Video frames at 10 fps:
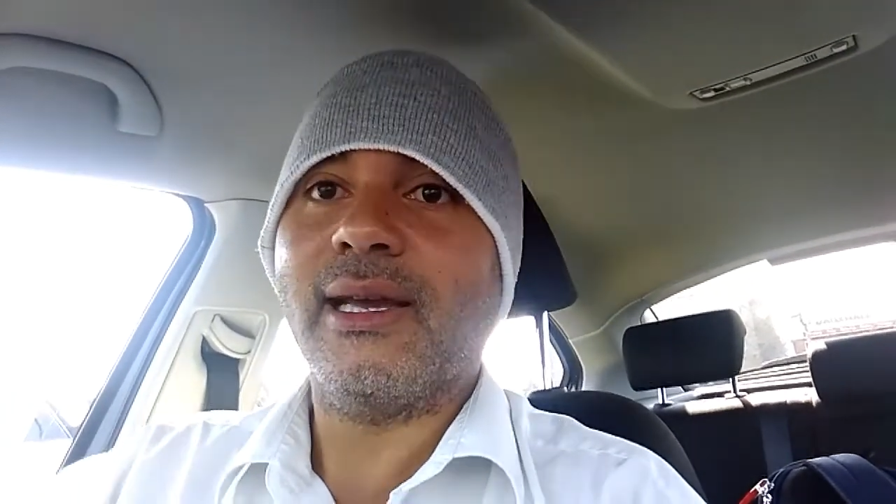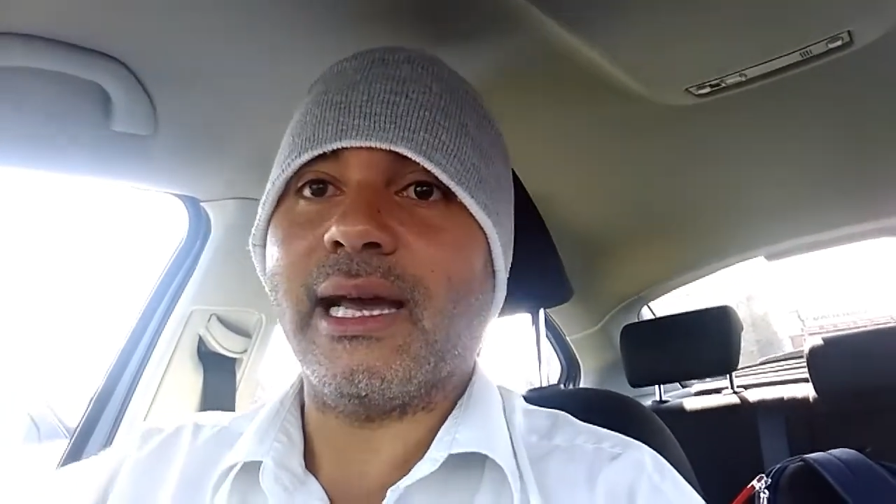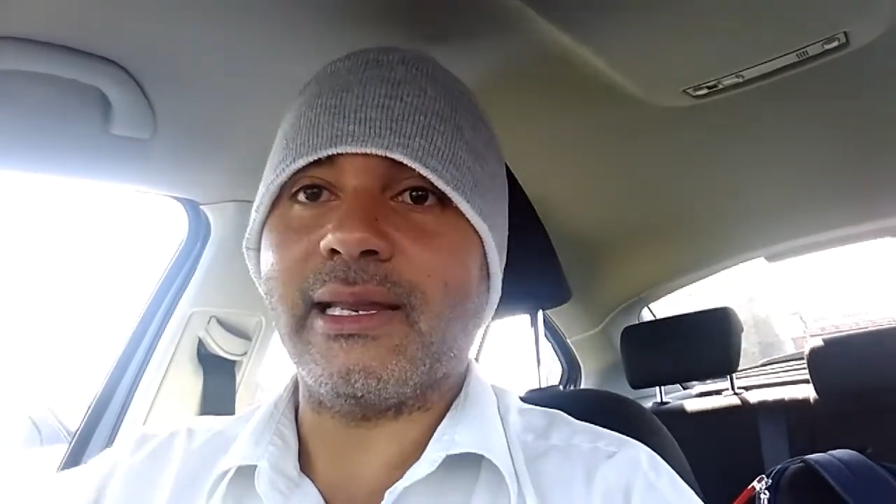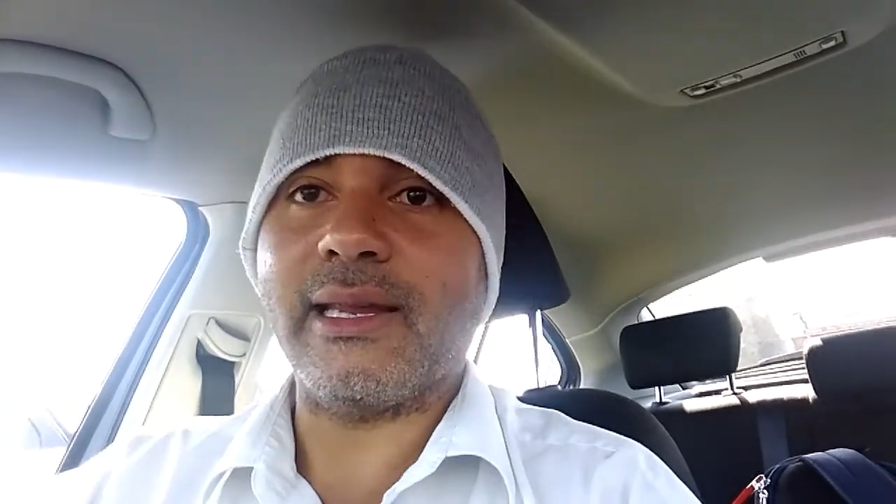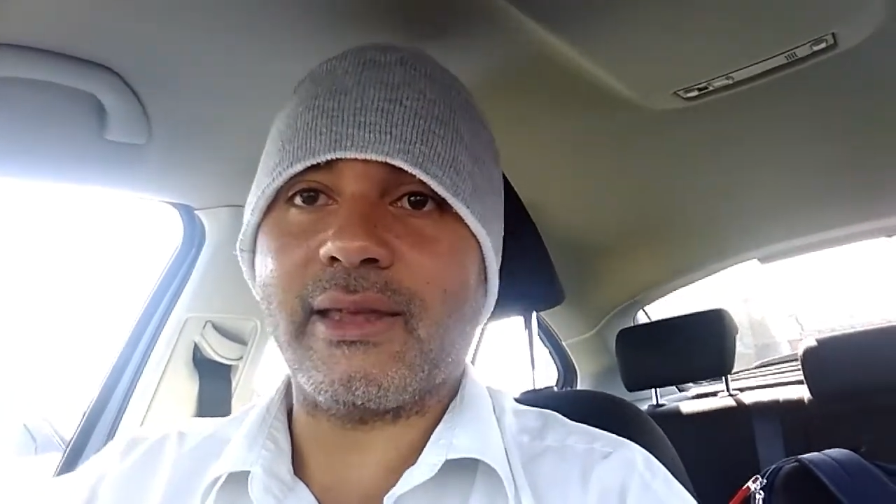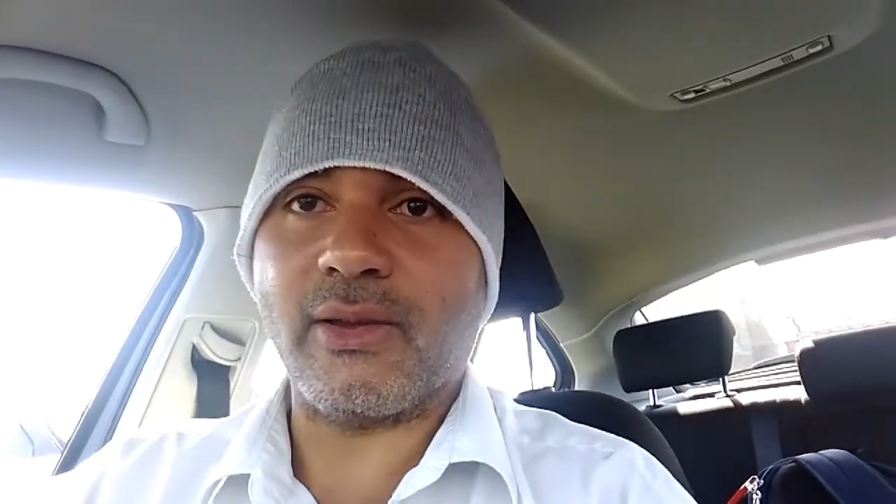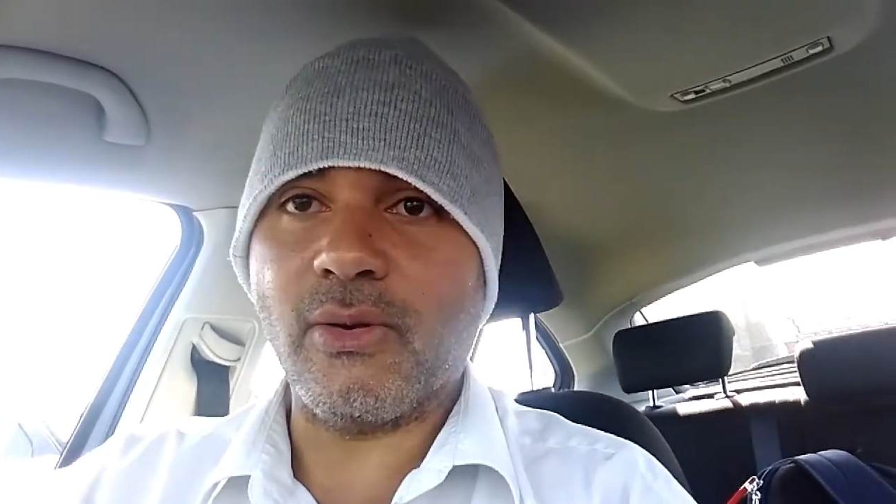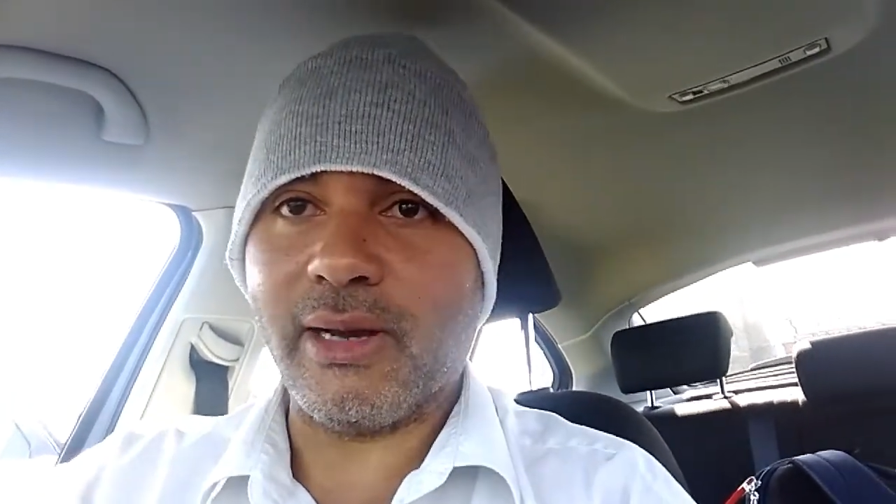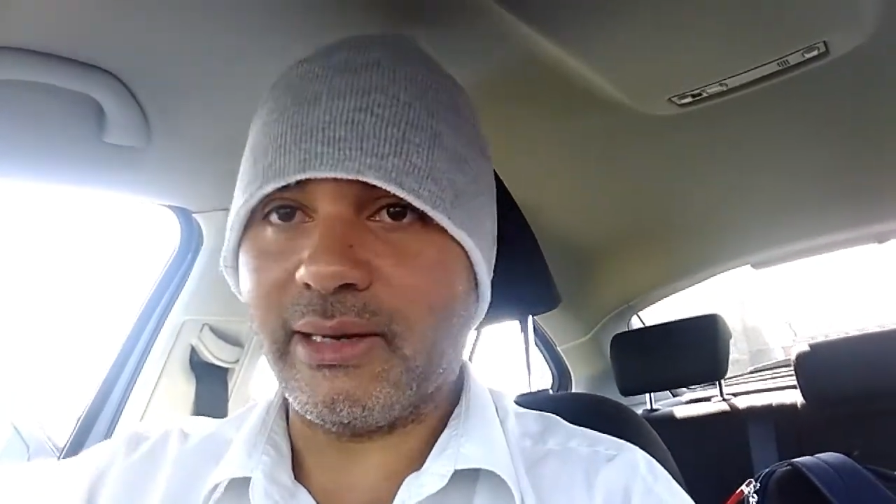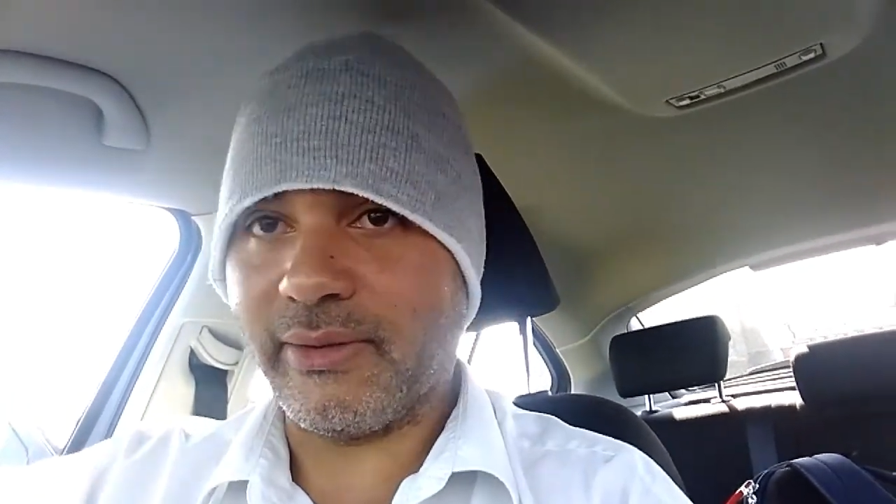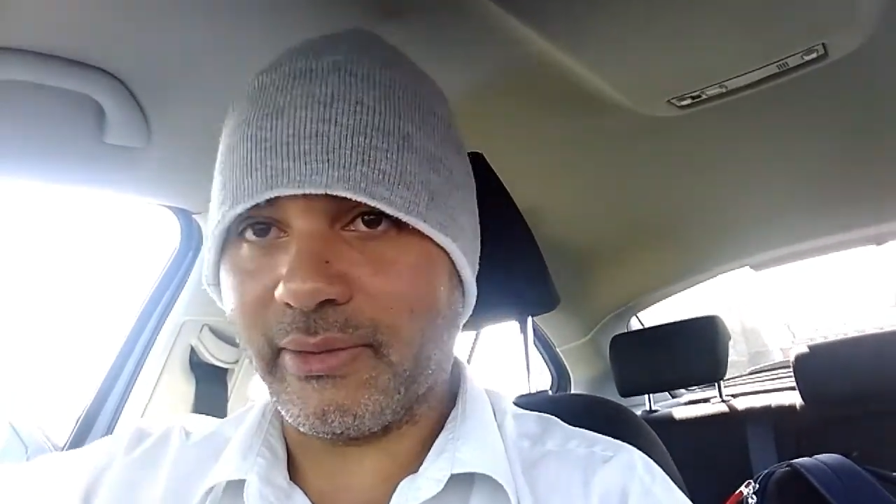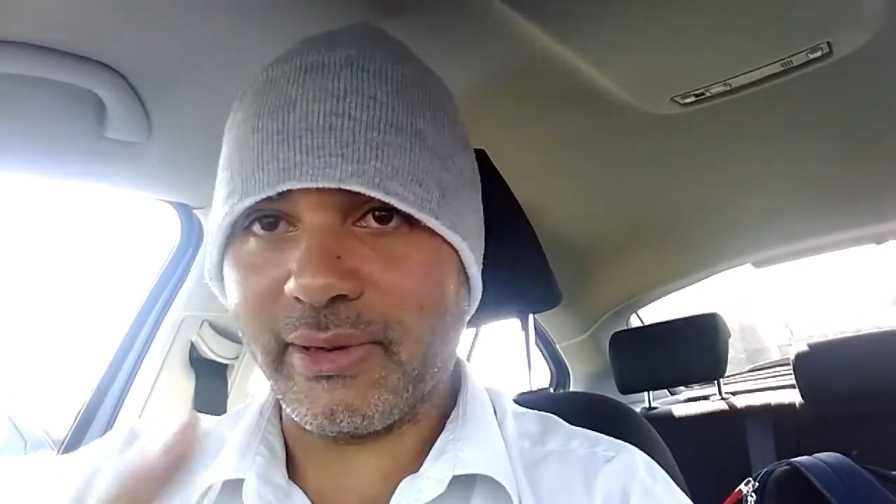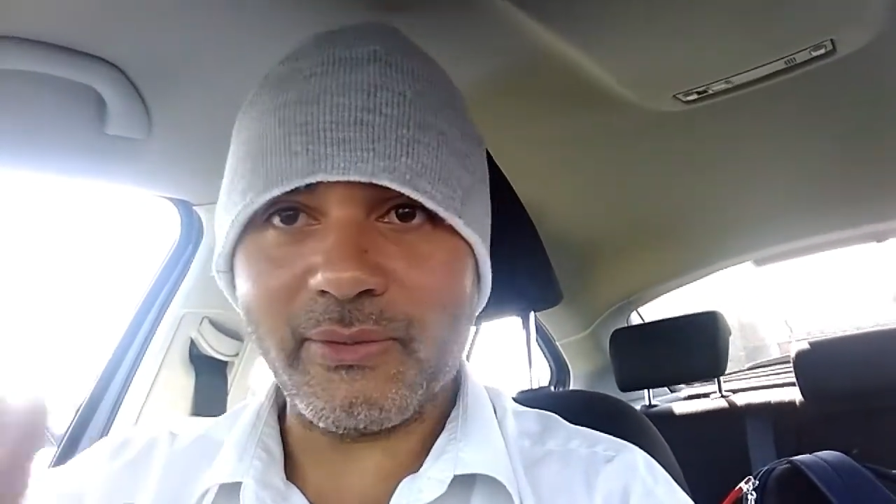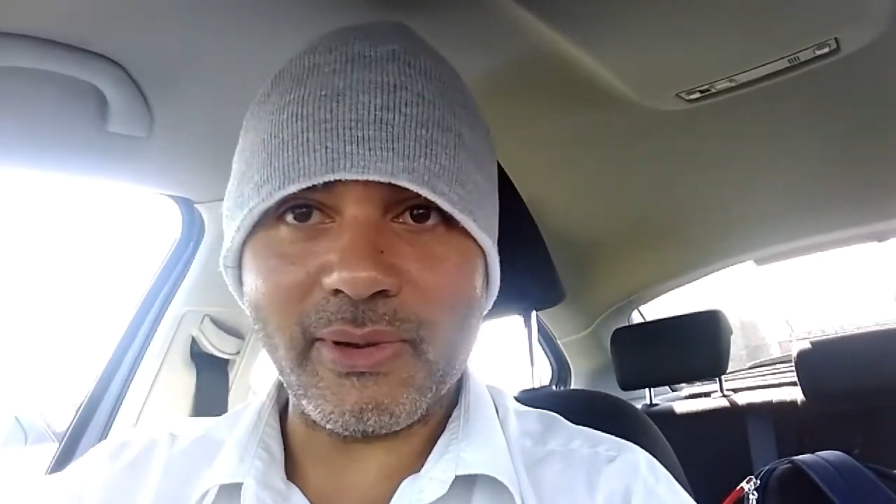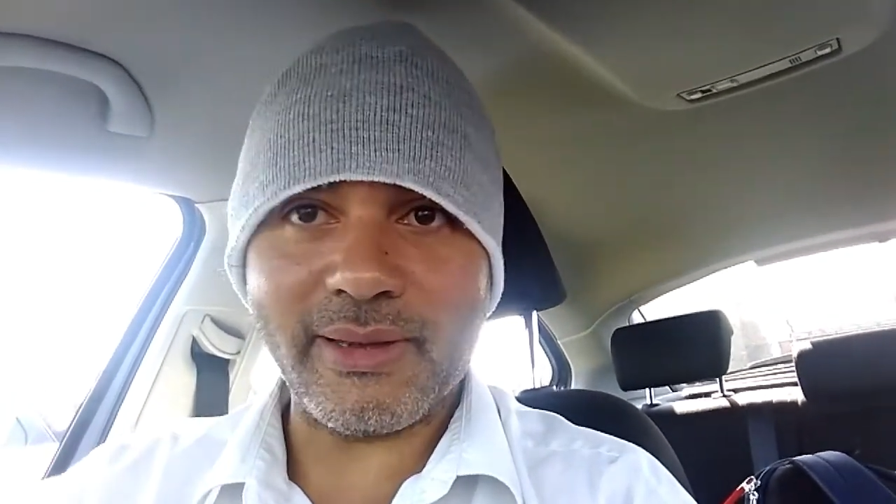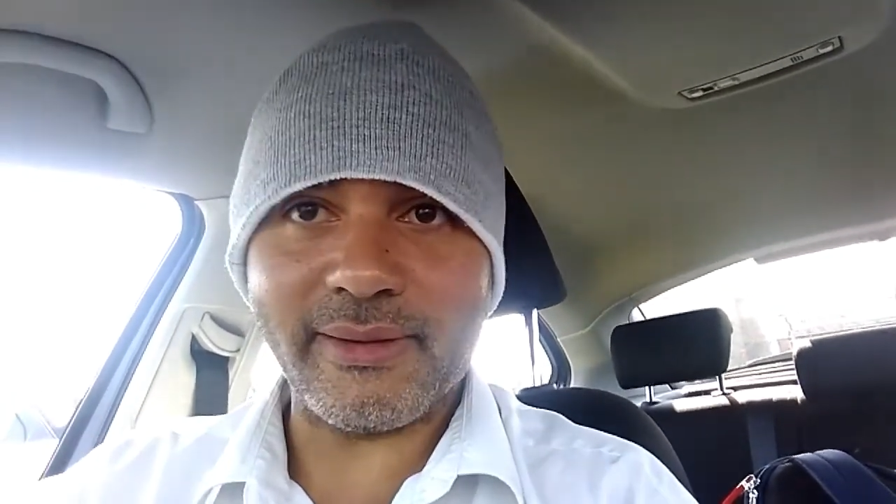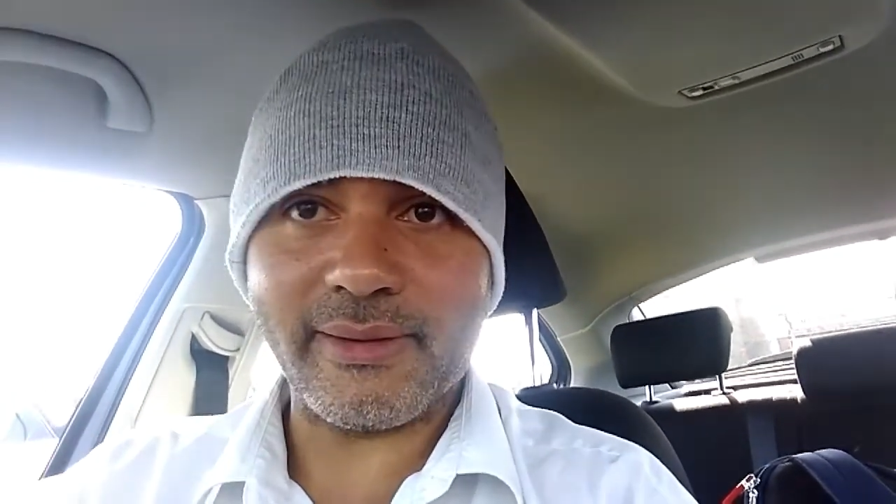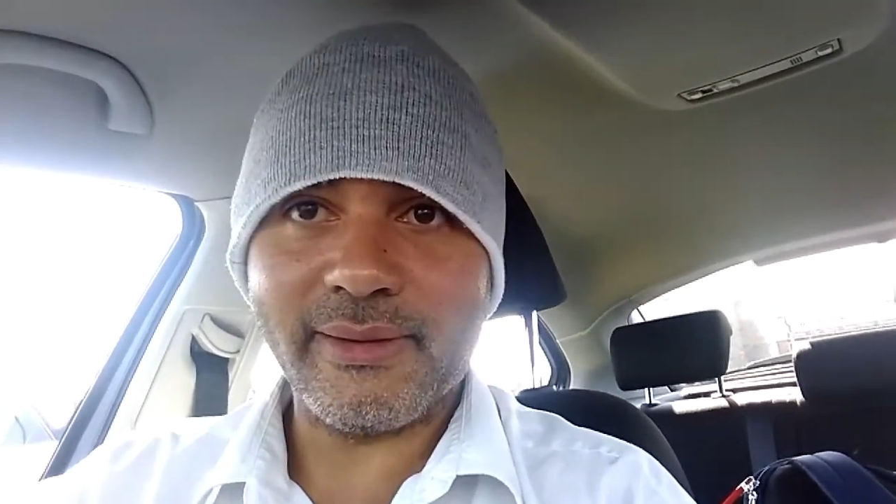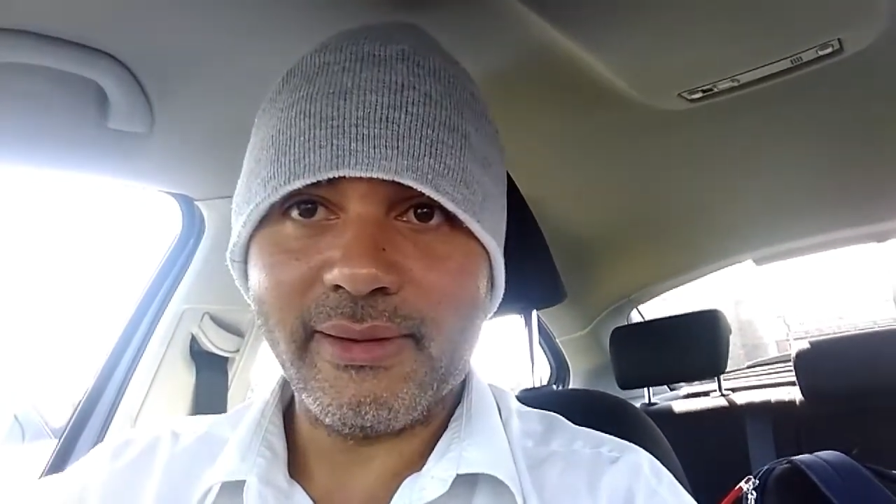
and they could go to another one where